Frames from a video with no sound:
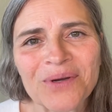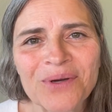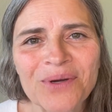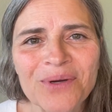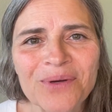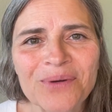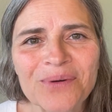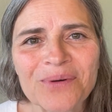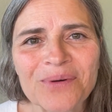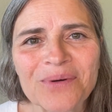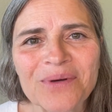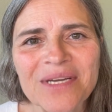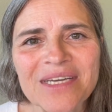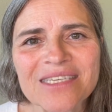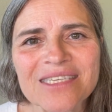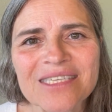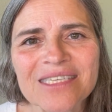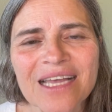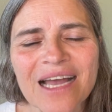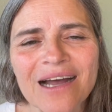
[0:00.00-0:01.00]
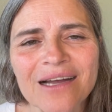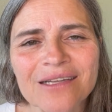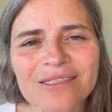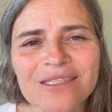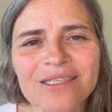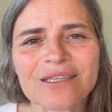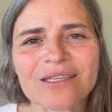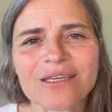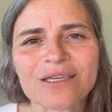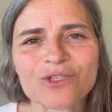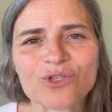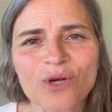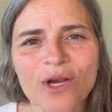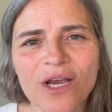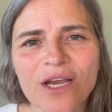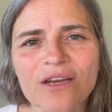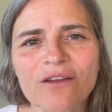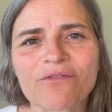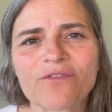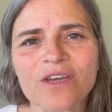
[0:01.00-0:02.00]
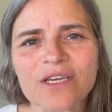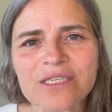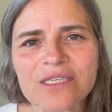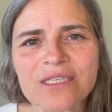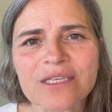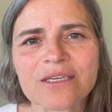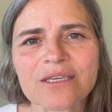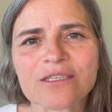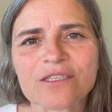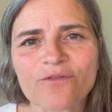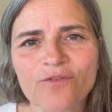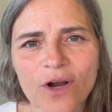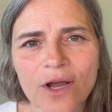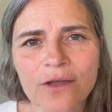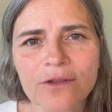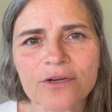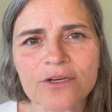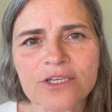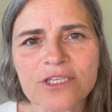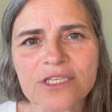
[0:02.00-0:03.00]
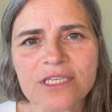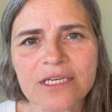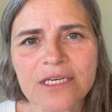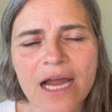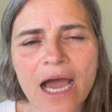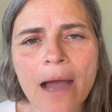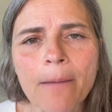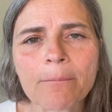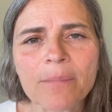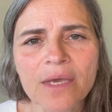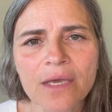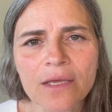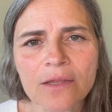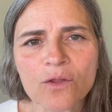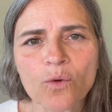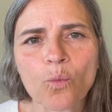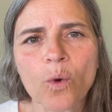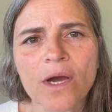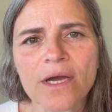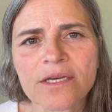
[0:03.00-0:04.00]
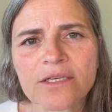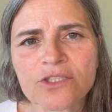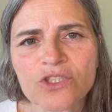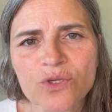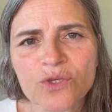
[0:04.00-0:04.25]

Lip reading: who is constantly trying to fix things for others and not being the one